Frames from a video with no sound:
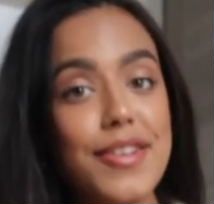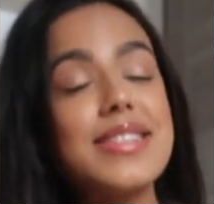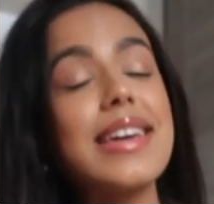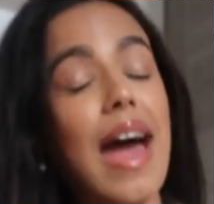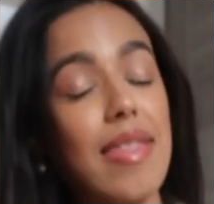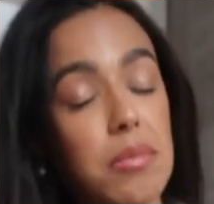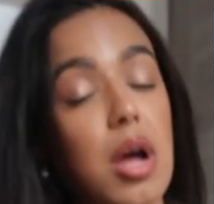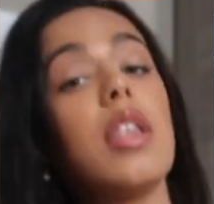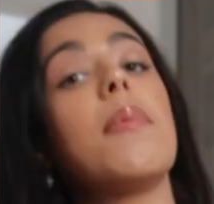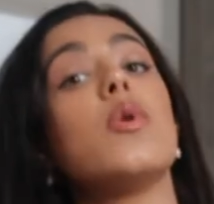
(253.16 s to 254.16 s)
to get them
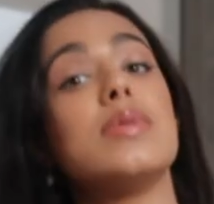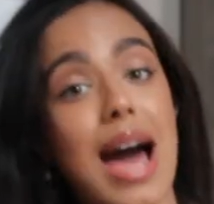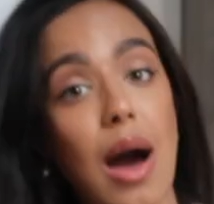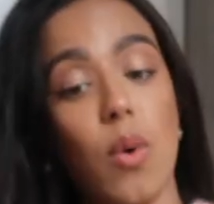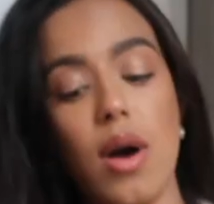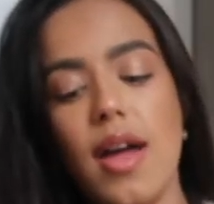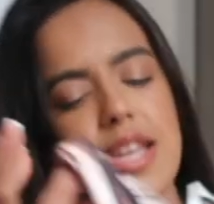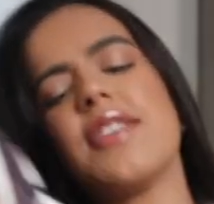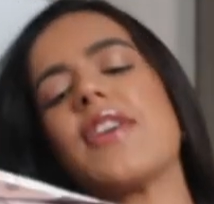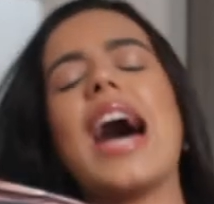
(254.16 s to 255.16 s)
collarbones out.
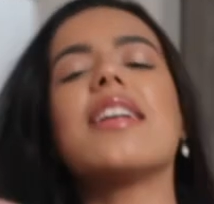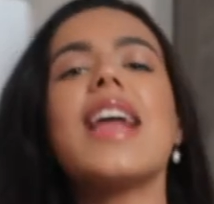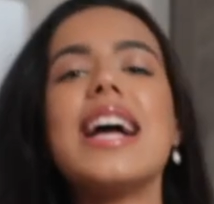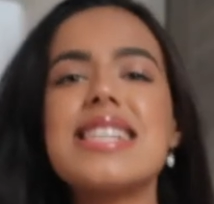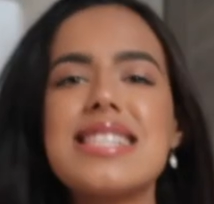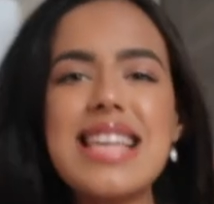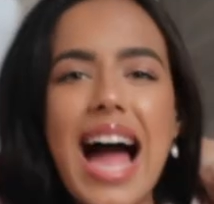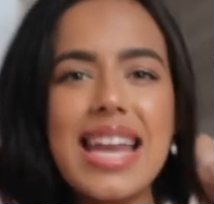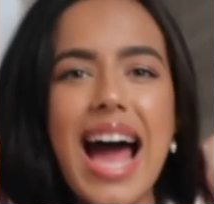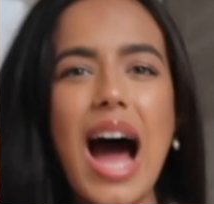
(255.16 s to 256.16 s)
You kind of like
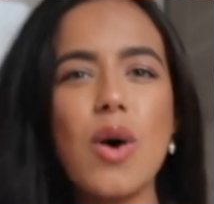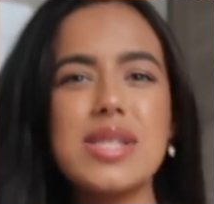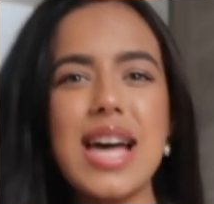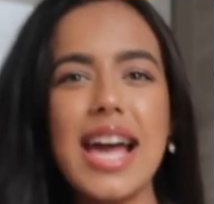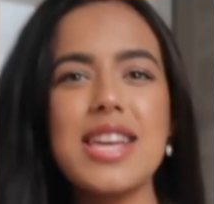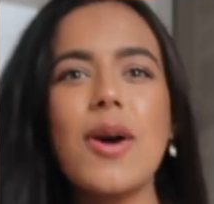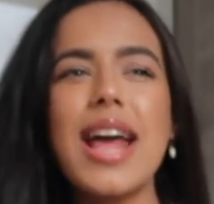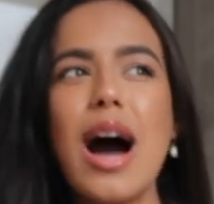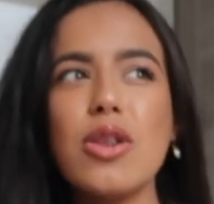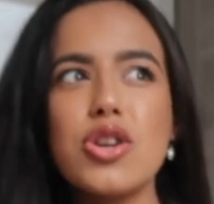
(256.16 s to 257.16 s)
decide how tight you want it,
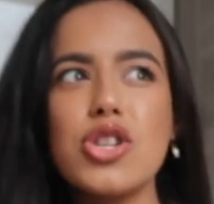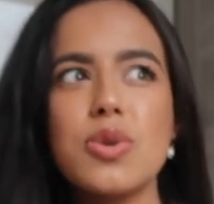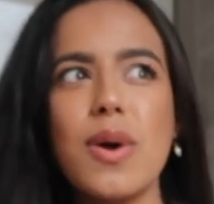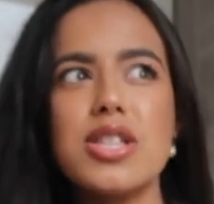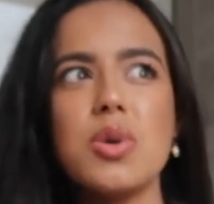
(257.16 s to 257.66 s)
how loose you want it.